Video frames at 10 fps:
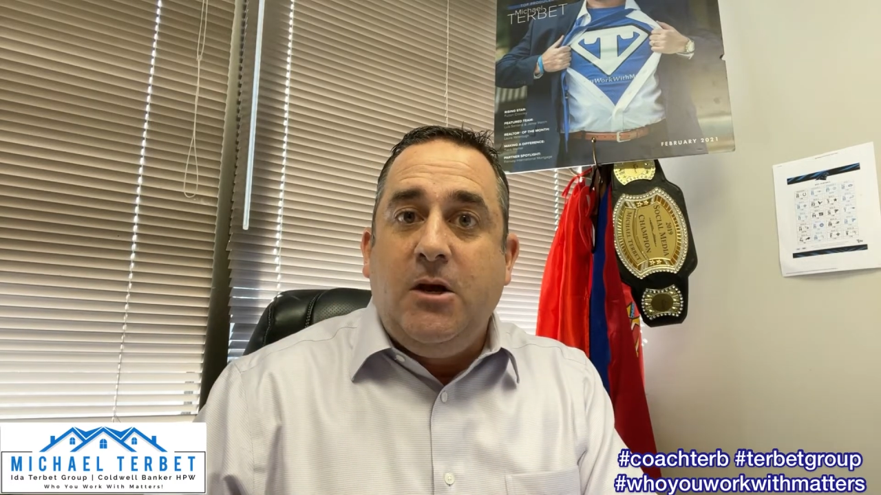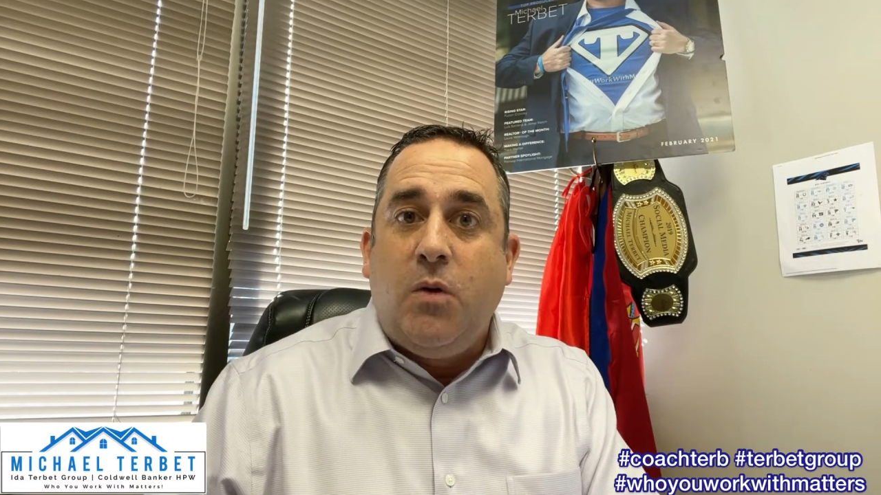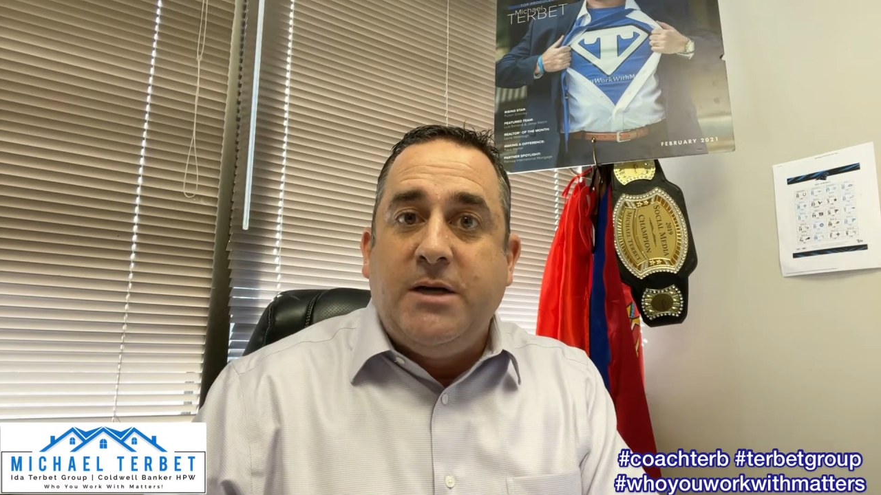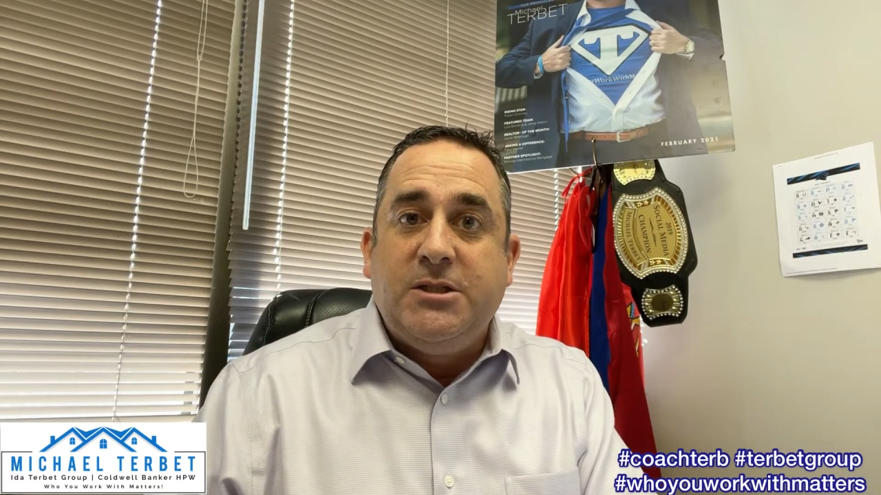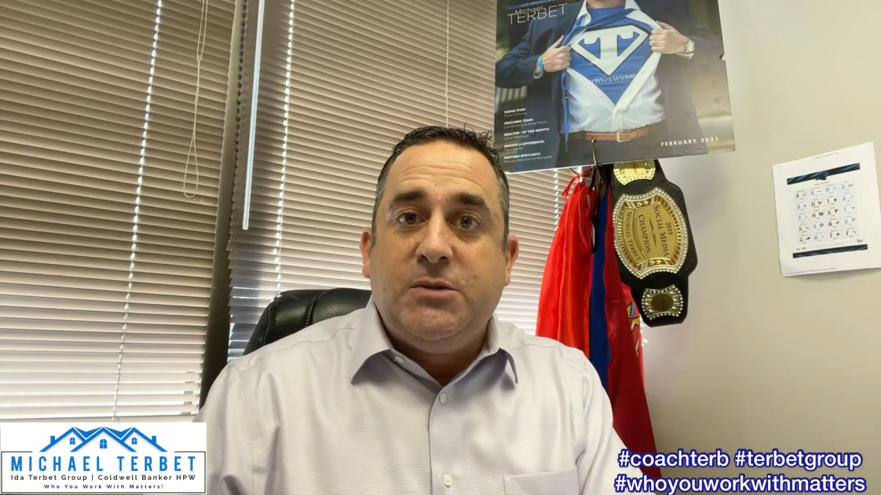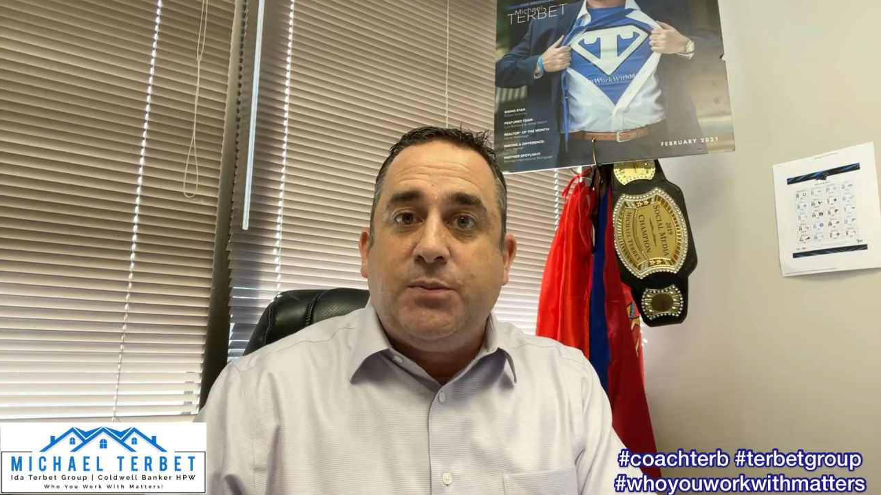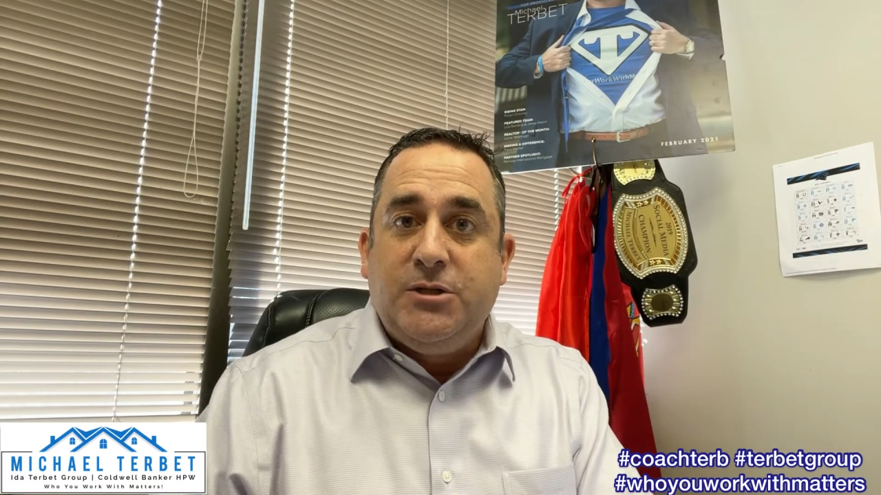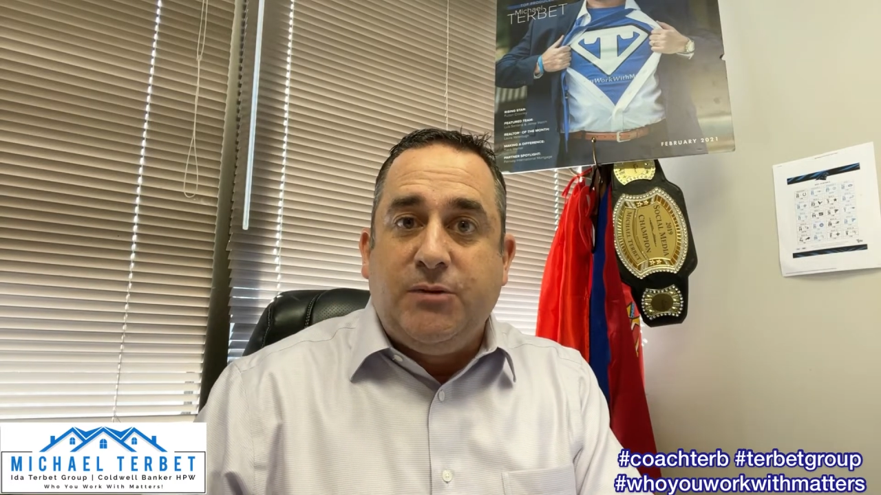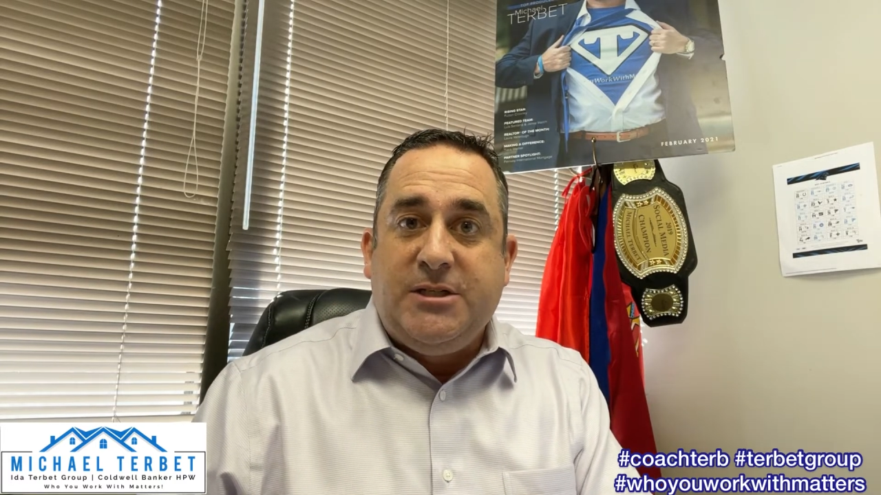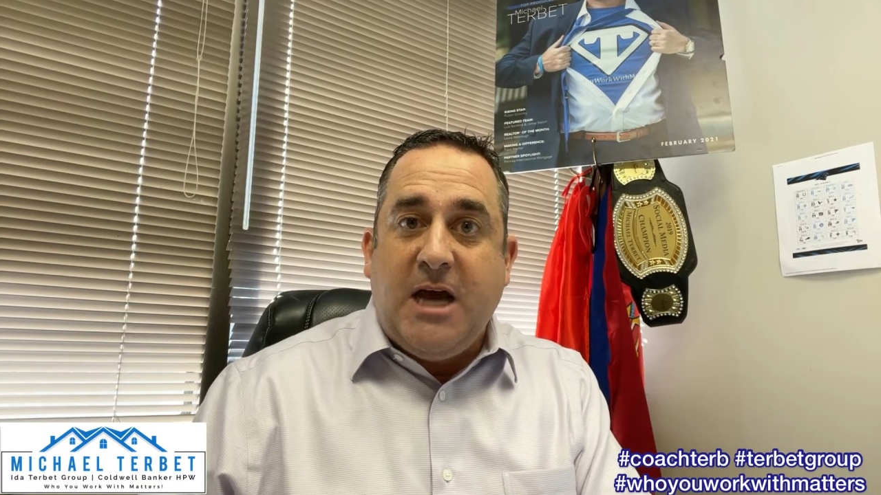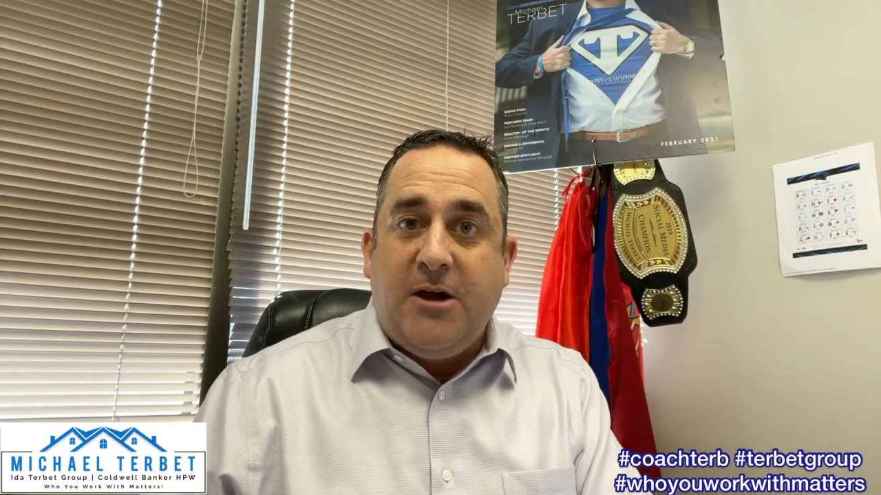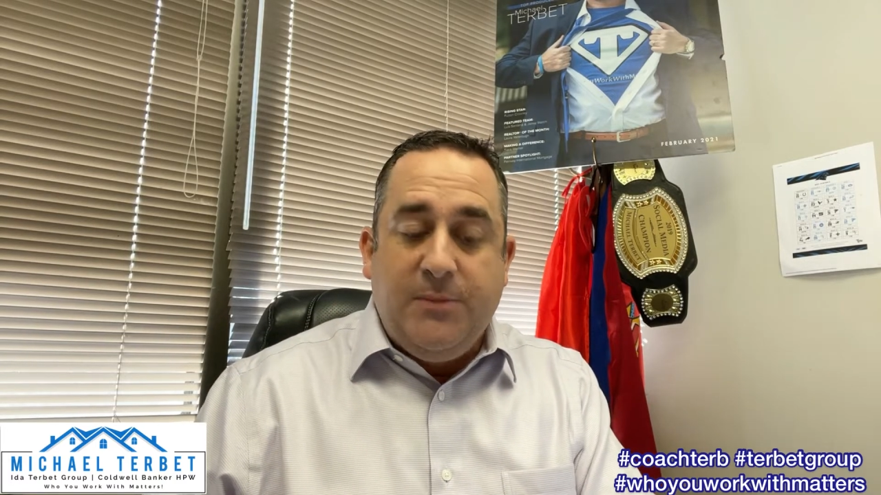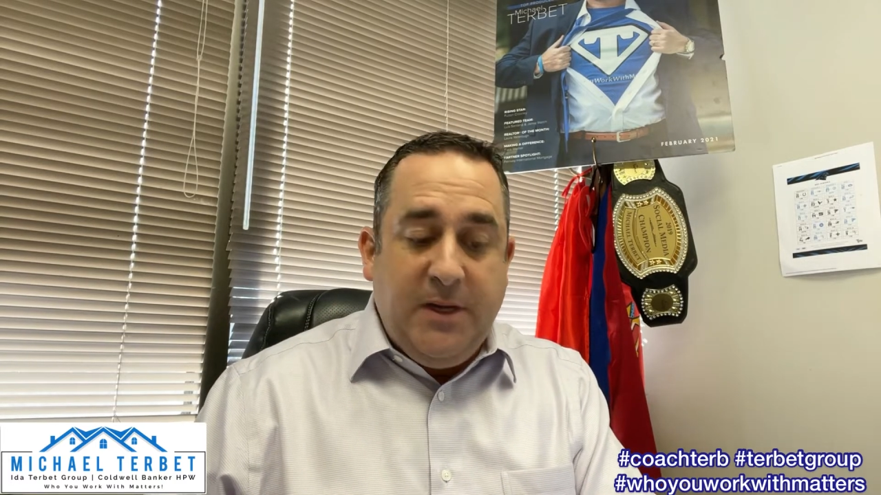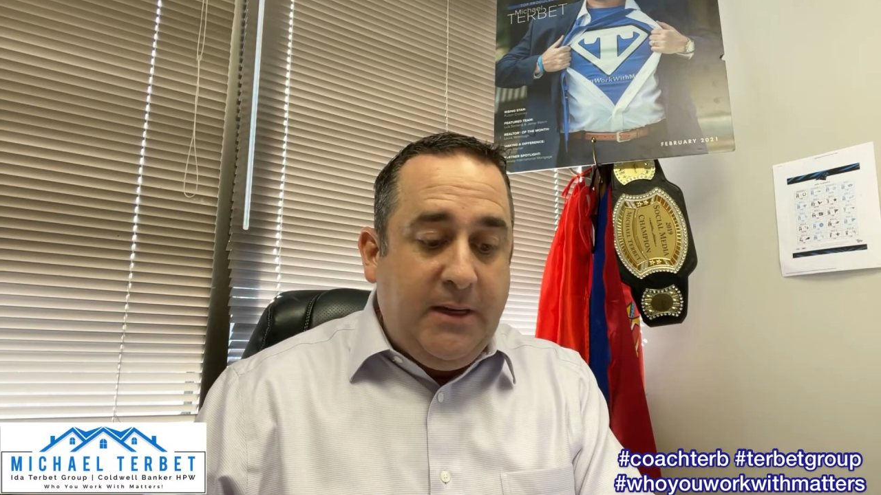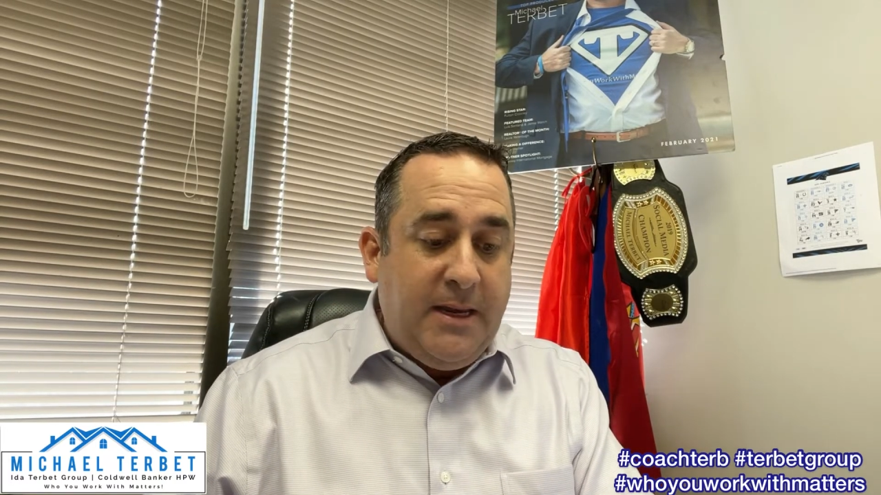questions, please reach out to me.